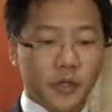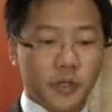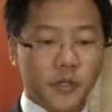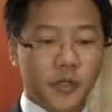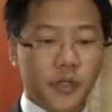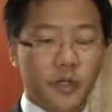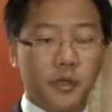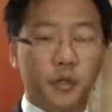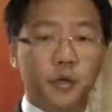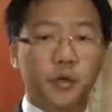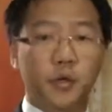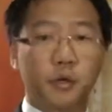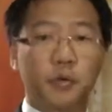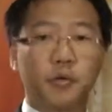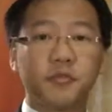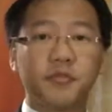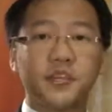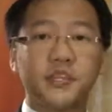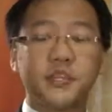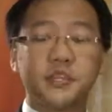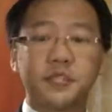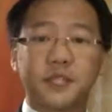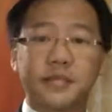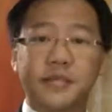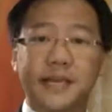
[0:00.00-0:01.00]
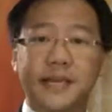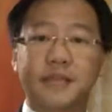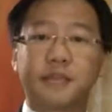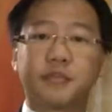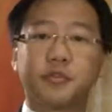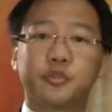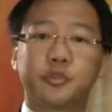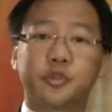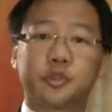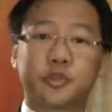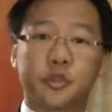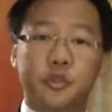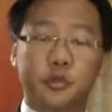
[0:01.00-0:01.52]
So all these tend
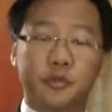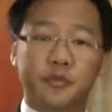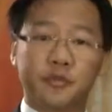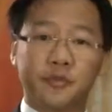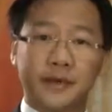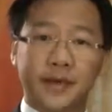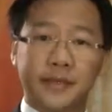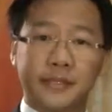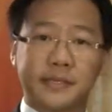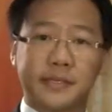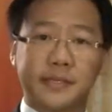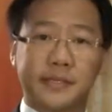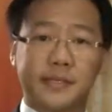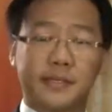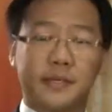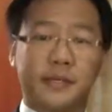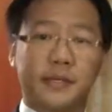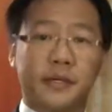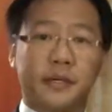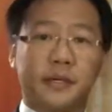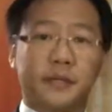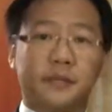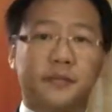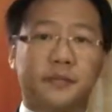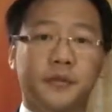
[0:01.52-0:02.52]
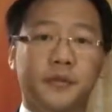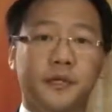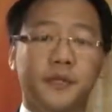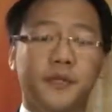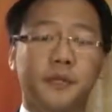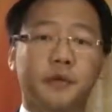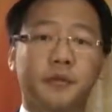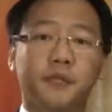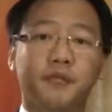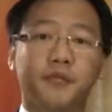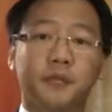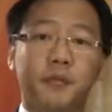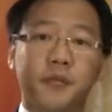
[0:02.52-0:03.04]
to show that
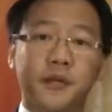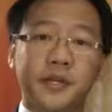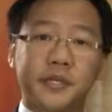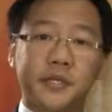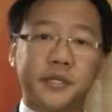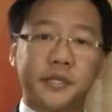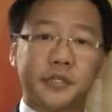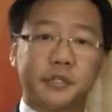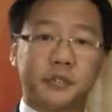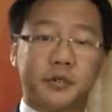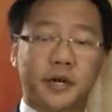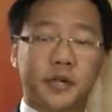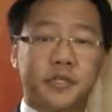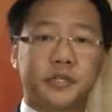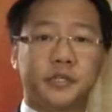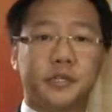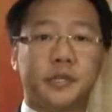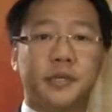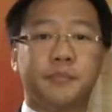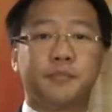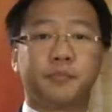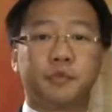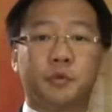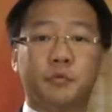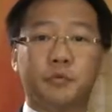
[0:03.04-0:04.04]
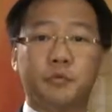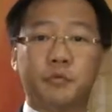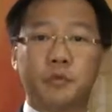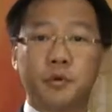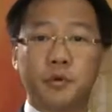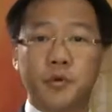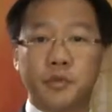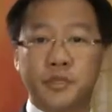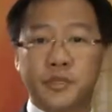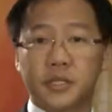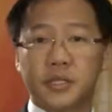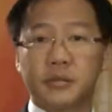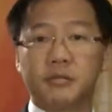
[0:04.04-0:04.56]
the authorities are actually
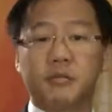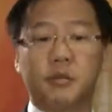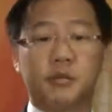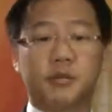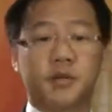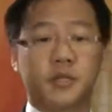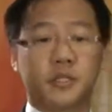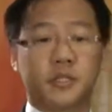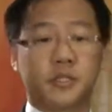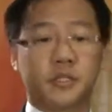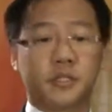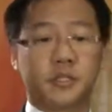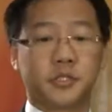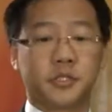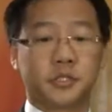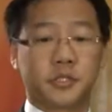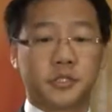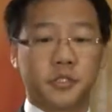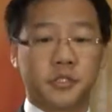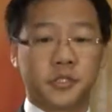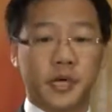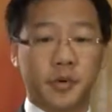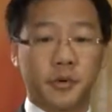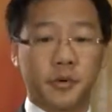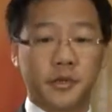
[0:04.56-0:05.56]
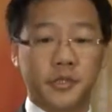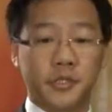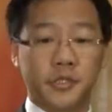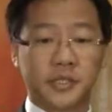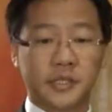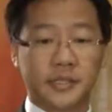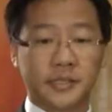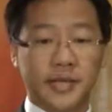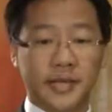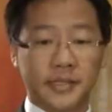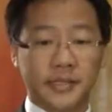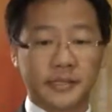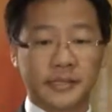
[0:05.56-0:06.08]
promoting Mauritius
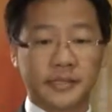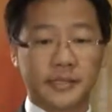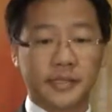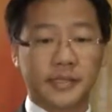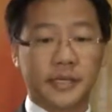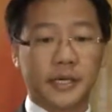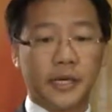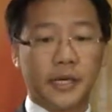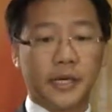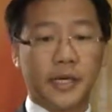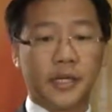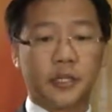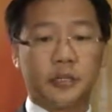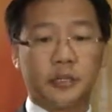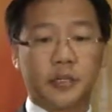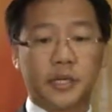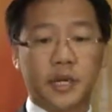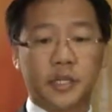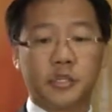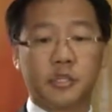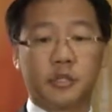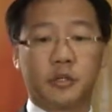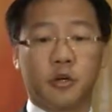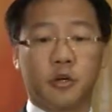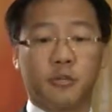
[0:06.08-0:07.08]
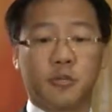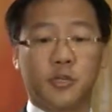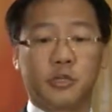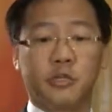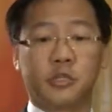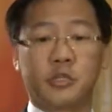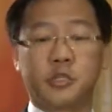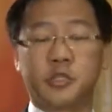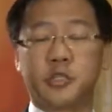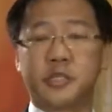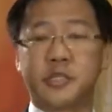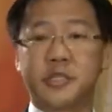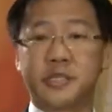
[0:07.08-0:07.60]
towards that international
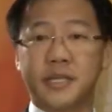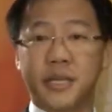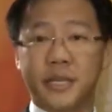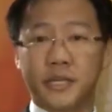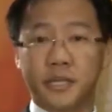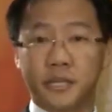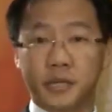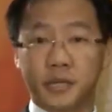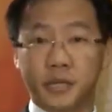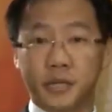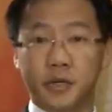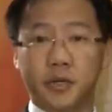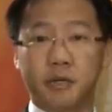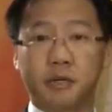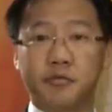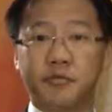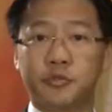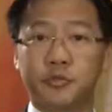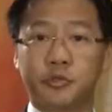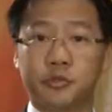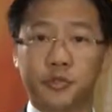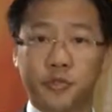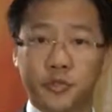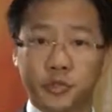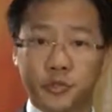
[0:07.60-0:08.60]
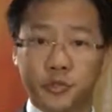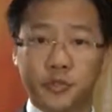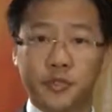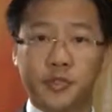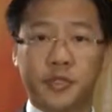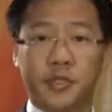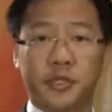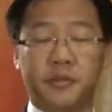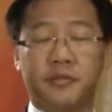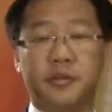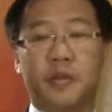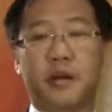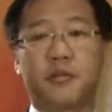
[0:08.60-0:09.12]
arbitration center of
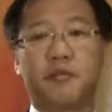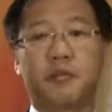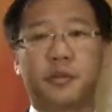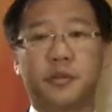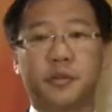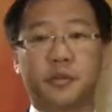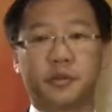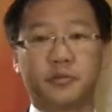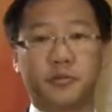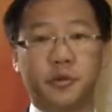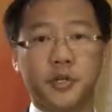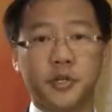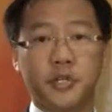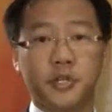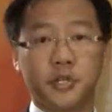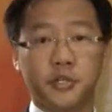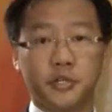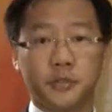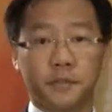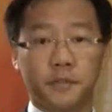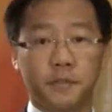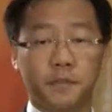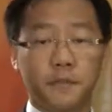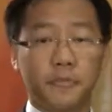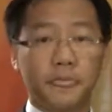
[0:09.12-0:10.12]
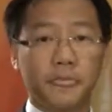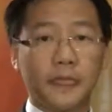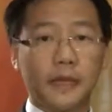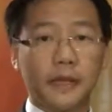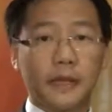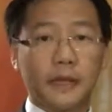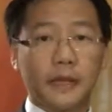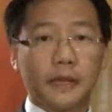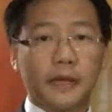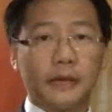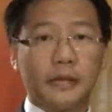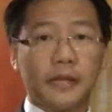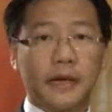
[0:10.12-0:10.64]
choice in the African region.
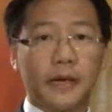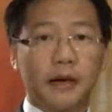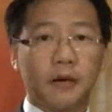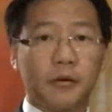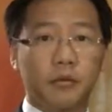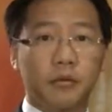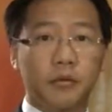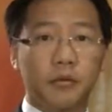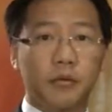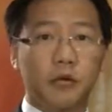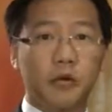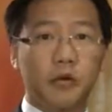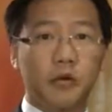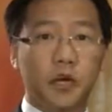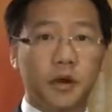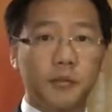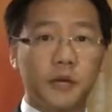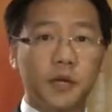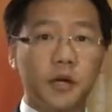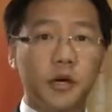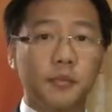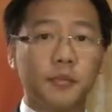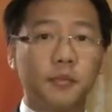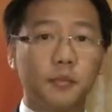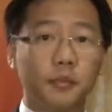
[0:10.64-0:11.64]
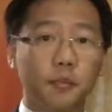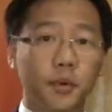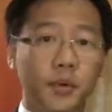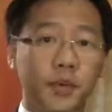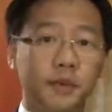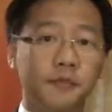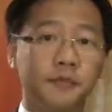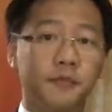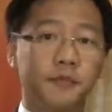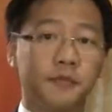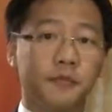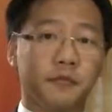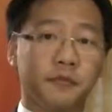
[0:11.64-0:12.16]
Now, coming up
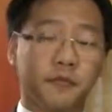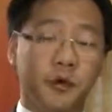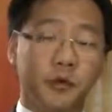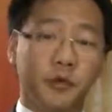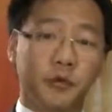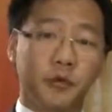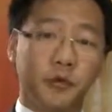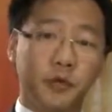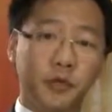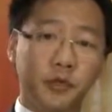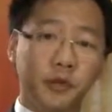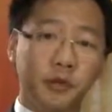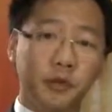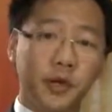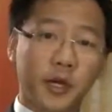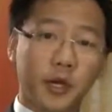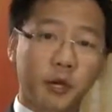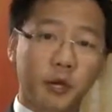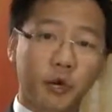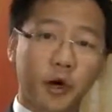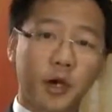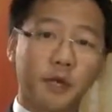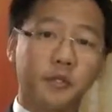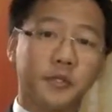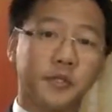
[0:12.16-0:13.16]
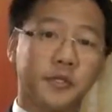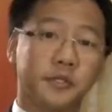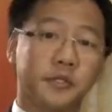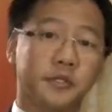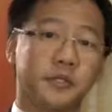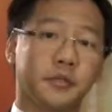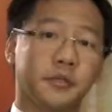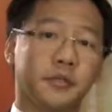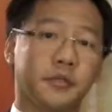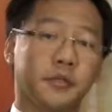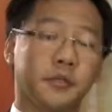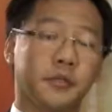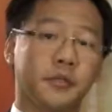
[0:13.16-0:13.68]
with the new
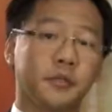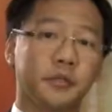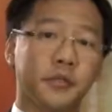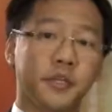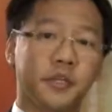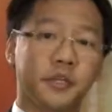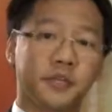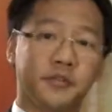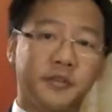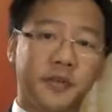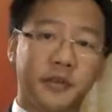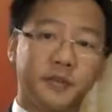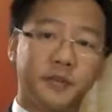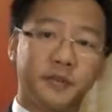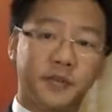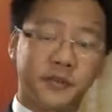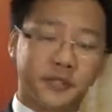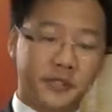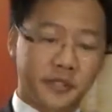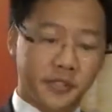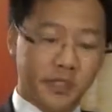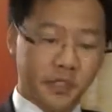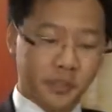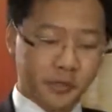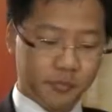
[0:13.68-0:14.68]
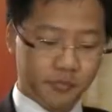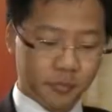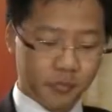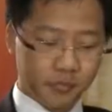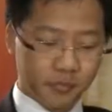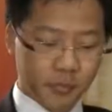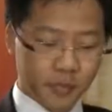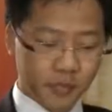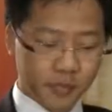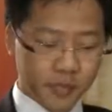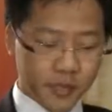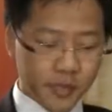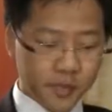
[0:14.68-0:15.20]
requirement which the FSC is
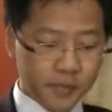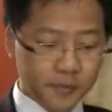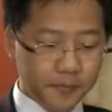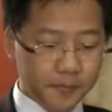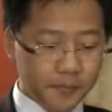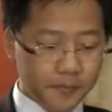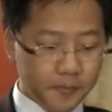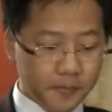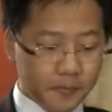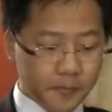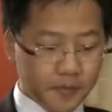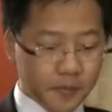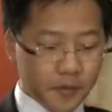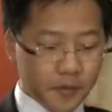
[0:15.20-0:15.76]
proposing,